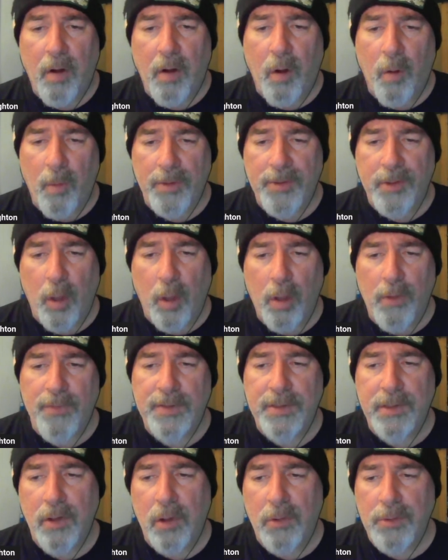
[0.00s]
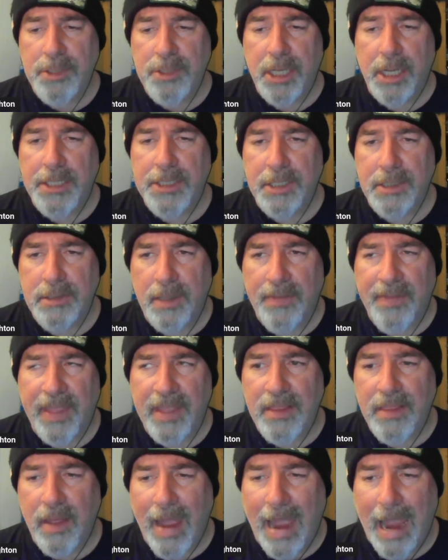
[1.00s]
almost all of his negotiations, I
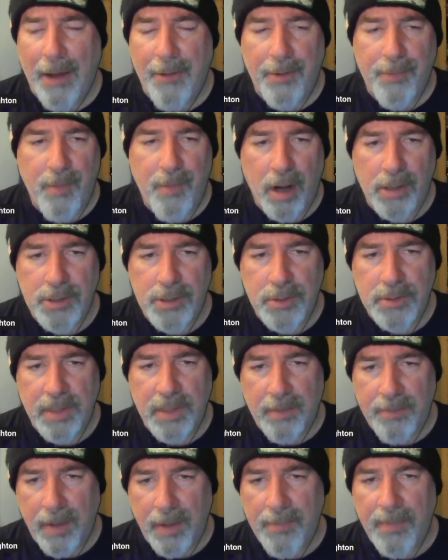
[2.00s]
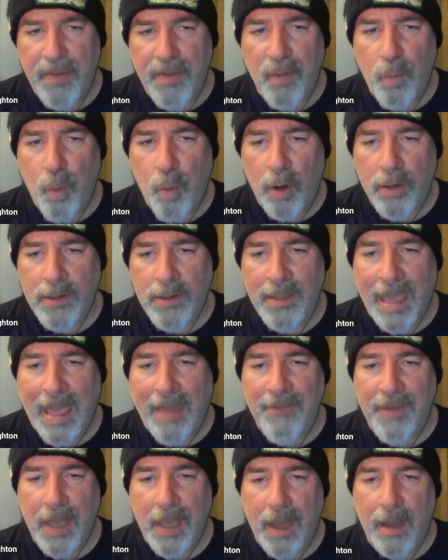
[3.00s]
think the Aaron Rodgers thing might be the one
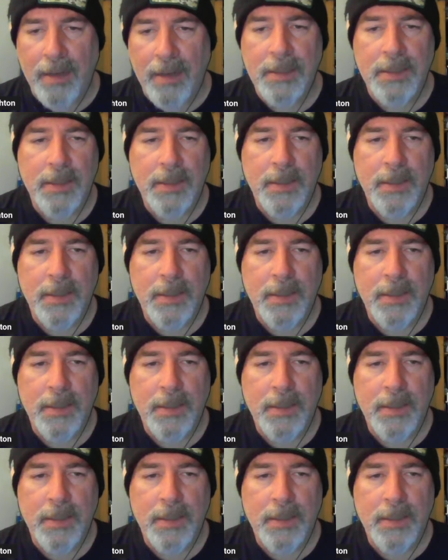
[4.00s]
caveat.